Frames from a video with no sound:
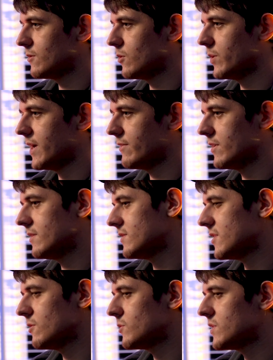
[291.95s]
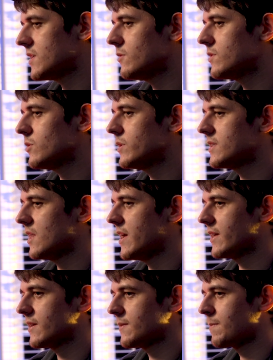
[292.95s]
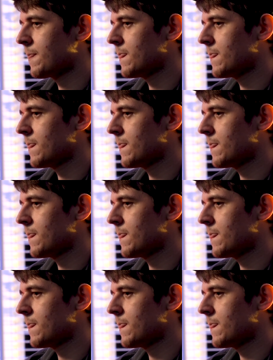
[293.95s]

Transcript: or whatever. So it was always like,